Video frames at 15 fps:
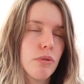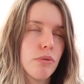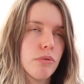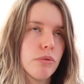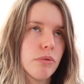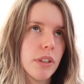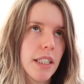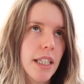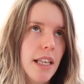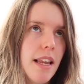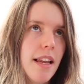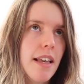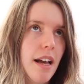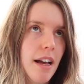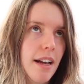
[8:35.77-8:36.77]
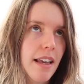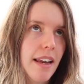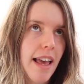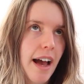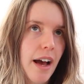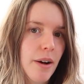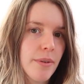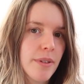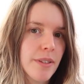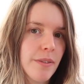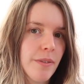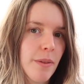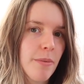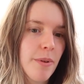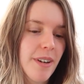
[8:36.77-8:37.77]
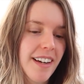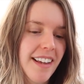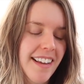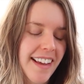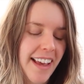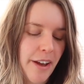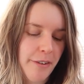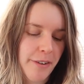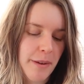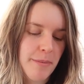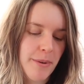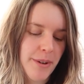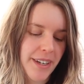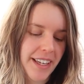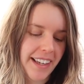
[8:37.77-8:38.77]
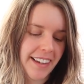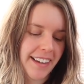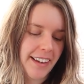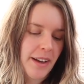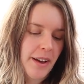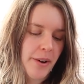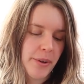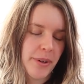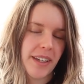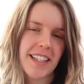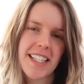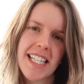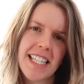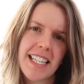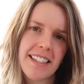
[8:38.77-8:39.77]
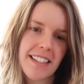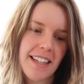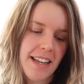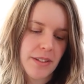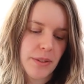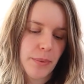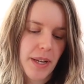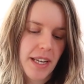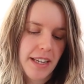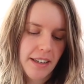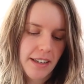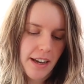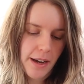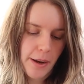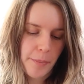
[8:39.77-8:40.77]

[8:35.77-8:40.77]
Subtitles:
really early hours of the morning, every morning, or like 6 days a week,